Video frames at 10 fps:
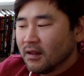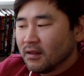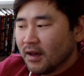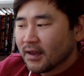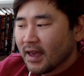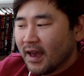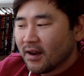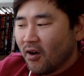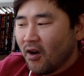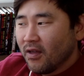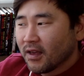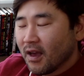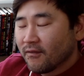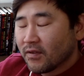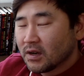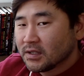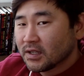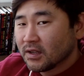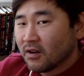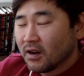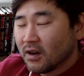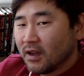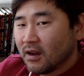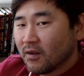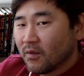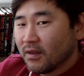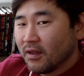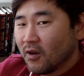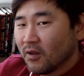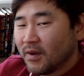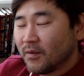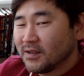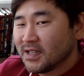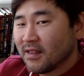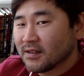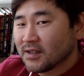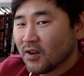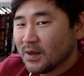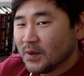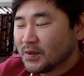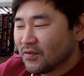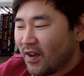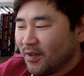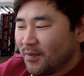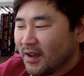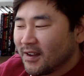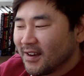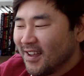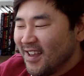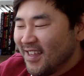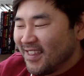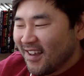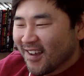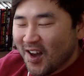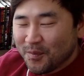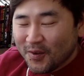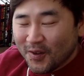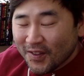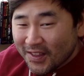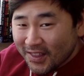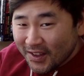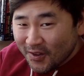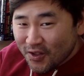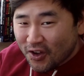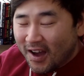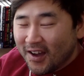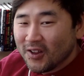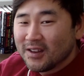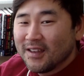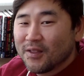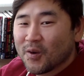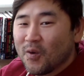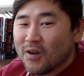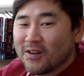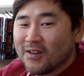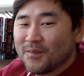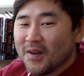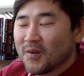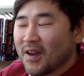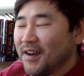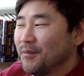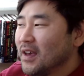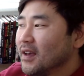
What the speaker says: Look at all the comfort and security here. With the old man, we say that's a hermit who's finally made it. The young couple, the little child in the corner, okay?